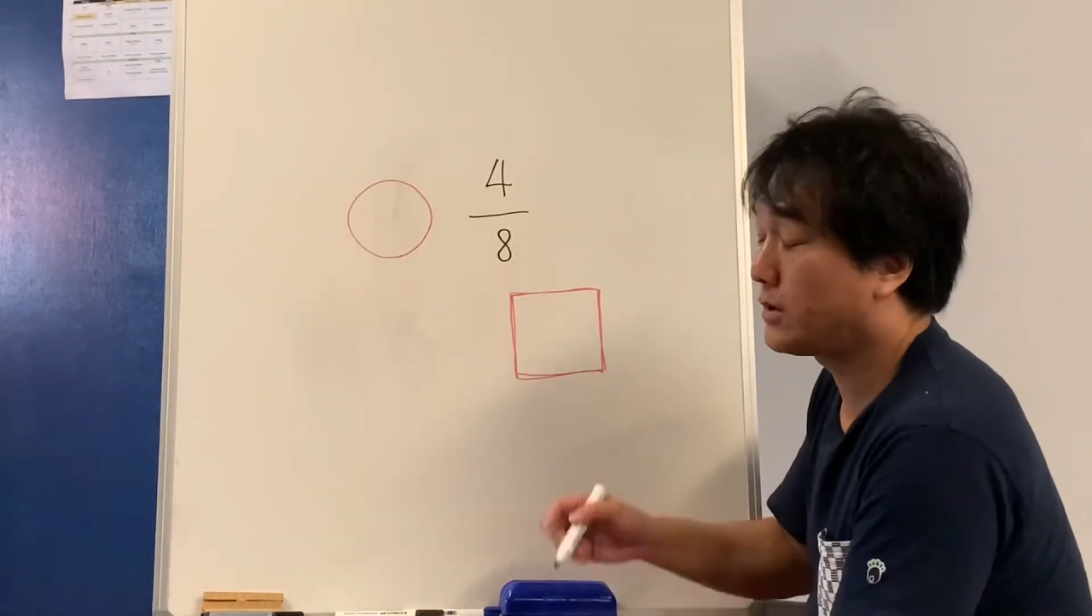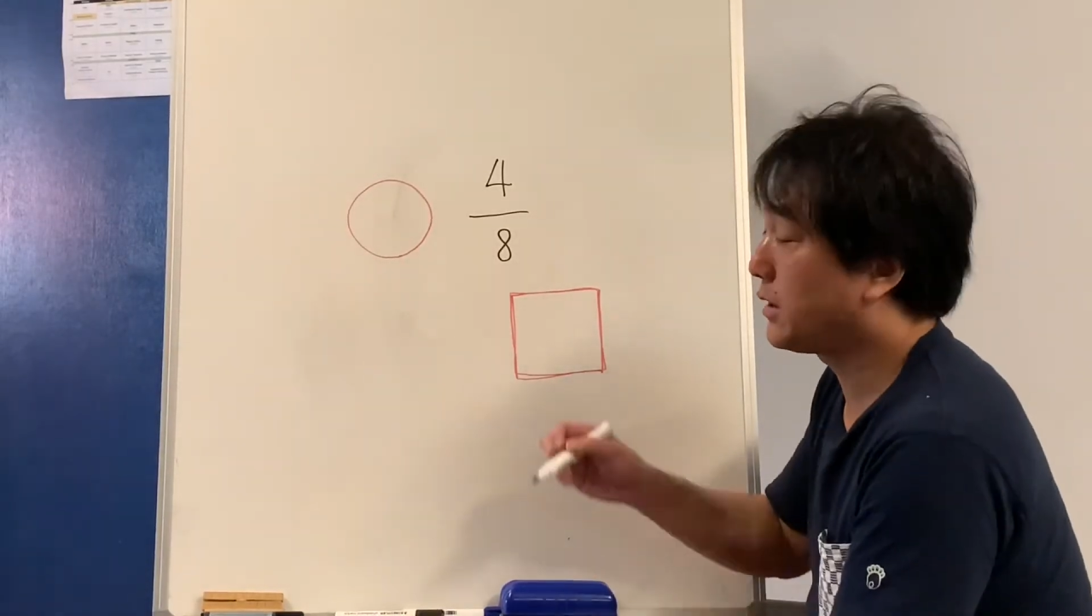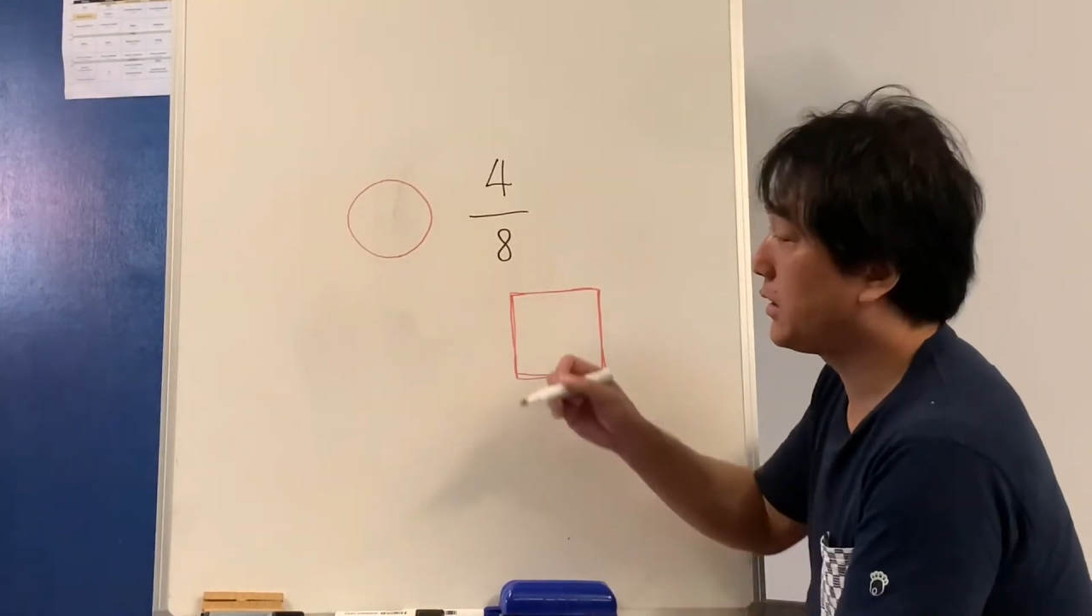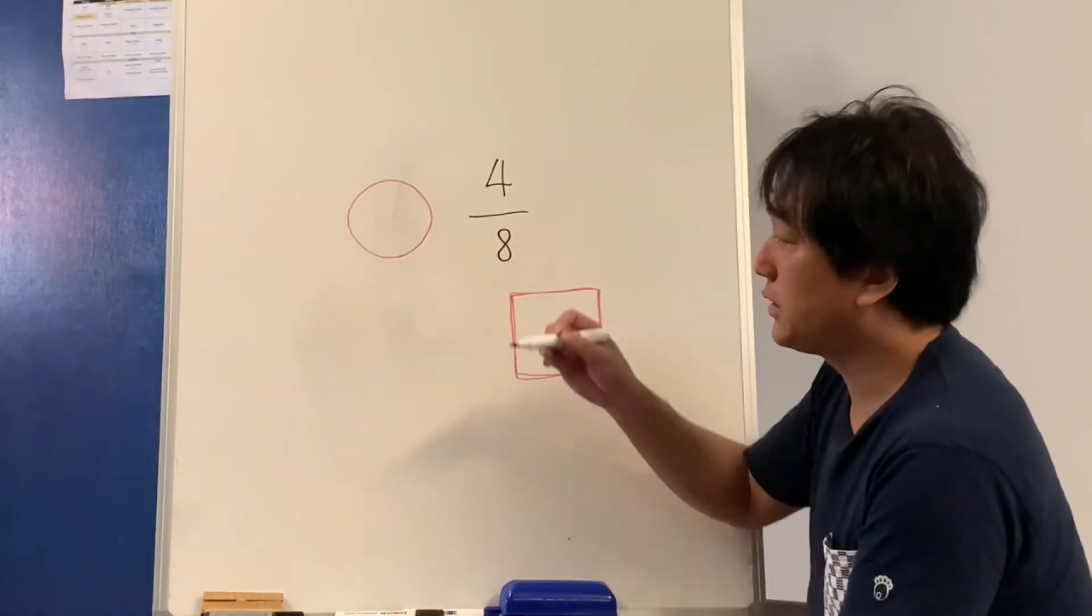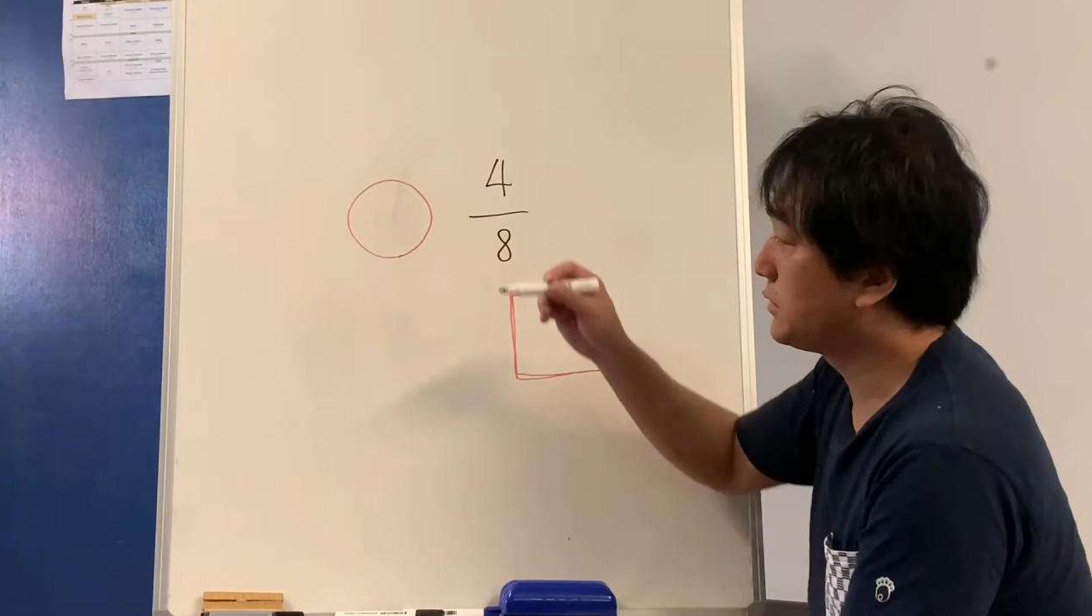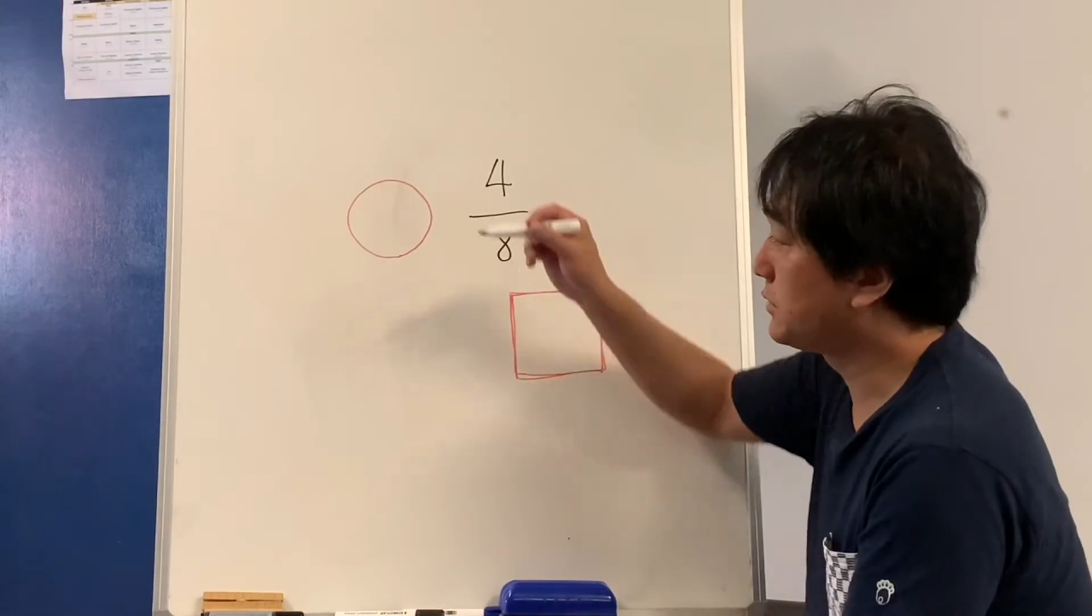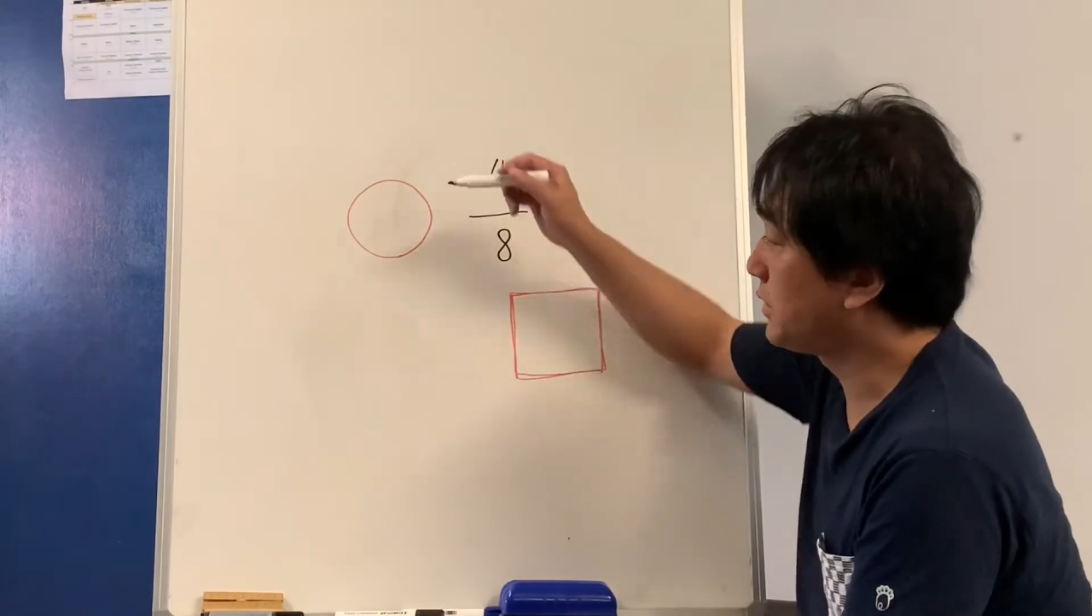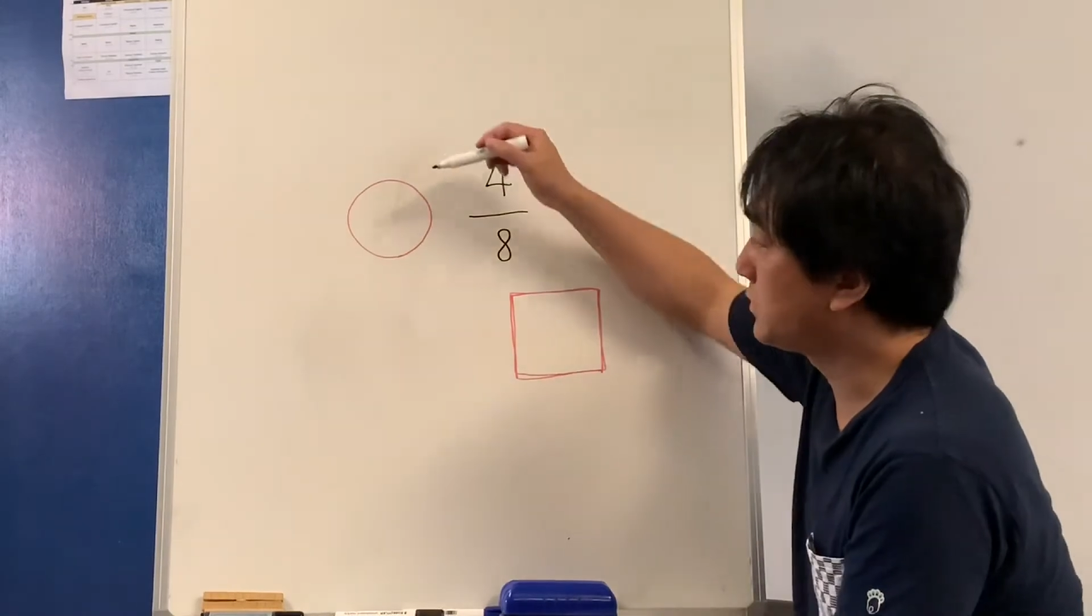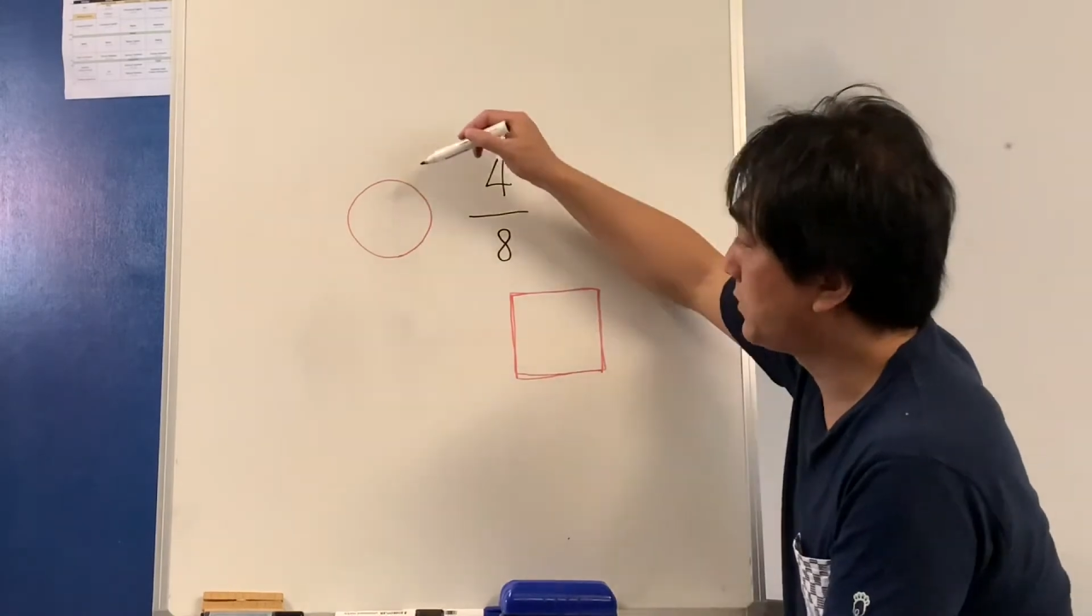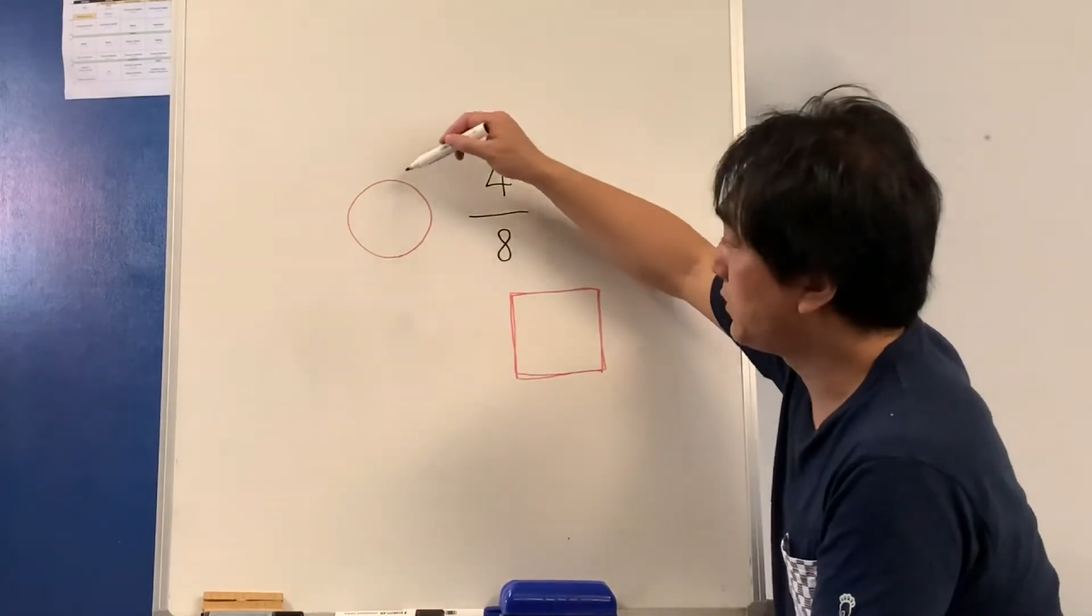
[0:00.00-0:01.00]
is this what you